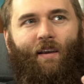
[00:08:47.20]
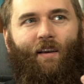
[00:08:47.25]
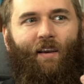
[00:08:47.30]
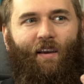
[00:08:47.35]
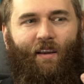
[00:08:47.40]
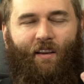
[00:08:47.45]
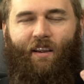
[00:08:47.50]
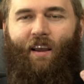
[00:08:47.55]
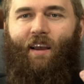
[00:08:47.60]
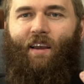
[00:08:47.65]

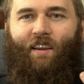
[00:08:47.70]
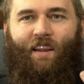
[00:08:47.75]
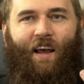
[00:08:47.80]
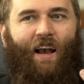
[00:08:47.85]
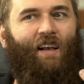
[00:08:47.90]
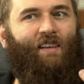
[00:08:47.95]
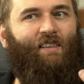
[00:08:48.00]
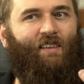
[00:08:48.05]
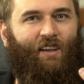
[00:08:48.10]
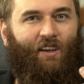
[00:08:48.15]
it, it
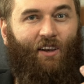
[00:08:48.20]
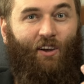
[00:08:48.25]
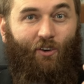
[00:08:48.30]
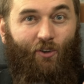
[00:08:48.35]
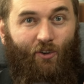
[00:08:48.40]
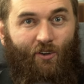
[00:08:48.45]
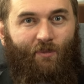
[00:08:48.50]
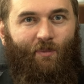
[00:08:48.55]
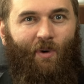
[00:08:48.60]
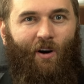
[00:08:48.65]
has a
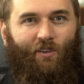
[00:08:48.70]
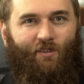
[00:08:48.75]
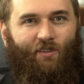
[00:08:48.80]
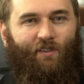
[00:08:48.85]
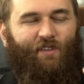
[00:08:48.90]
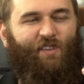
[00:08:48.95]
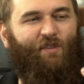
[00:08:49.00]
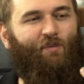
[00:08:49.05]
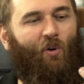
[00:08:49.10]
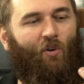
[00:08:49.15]
good amount of
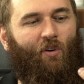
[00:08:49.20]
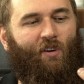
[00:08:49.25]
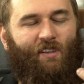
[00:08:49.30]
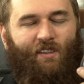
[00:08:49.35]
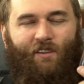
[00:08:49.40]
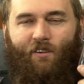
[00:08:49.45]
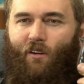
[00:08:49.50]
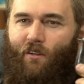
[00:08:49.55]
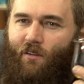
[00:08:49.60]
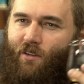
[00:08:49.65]
smoke. It's
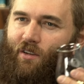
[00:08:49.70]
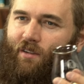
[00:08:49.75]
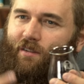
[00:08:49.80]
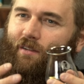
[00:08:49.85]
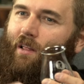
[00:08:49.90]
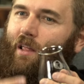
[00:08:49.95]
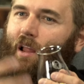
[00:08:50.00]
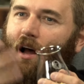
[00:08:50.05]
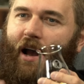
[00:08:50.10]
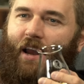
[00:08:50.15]
not just
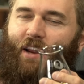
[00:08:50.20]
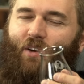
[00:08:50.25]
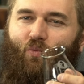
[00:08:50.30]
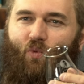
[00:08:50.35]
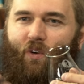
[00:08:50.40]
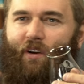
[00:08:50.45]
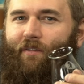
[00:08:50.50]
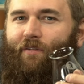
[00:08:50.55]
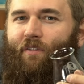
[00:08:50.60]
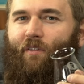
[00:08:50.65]
light
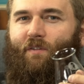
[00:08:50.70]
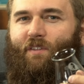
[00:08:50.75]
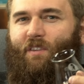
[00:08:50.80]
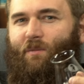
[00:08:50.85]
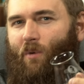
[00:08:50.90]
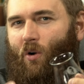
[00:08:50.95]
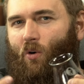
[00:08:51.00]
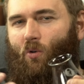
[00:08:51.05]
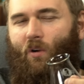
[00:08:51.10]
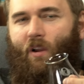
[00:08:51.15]
whiff of
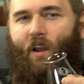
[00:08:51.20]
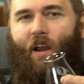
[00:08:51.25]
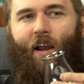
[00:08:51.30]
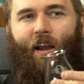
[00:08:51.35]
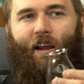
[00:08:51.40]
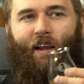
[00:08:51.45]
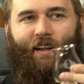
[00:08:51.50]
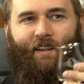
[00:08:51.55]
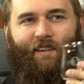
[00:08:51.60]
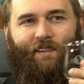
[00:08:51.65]
smoke.
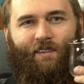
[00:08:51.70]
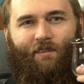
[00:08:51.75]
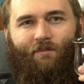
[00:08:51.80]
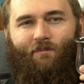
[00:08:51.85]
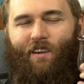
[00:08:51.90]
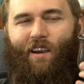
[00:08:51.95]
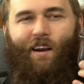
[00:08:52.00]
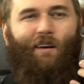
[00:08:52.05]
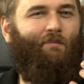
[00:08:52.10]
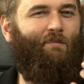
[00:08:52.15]
It's,
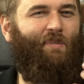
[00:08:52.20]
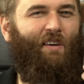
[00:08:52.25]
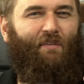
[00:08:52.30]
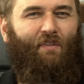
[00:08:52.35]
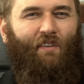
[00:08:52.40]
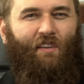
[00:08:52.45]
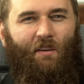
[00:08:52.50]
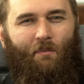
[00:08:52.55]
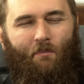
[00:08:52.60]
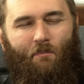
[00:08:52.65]
yeah,
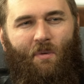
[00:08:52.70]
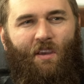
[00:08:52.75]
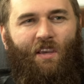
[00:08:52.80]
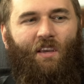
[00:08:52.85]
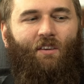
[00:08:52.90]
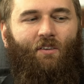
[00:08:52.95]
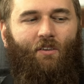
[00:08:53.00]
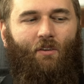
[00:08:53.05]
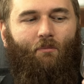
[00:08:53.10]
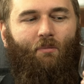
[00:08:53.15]
definitely
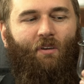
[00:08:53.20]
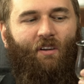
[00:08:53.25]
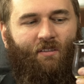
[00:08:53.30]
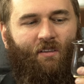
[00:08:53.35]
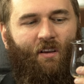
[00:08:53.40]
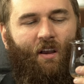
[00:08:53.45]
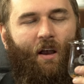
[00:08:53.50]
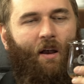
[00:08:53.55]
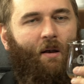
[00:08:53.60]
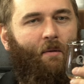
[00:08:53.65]
medium, but
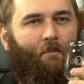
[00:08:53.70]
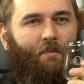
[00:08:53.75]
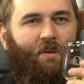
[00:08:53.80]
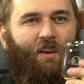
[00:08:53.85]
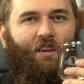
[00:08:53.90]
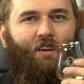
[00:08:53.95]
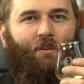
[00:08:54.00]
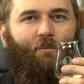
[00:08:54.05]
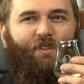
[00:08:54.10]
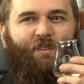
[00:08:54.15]
mm -hmm.
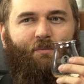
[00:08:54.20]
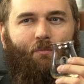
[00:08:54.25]
medium is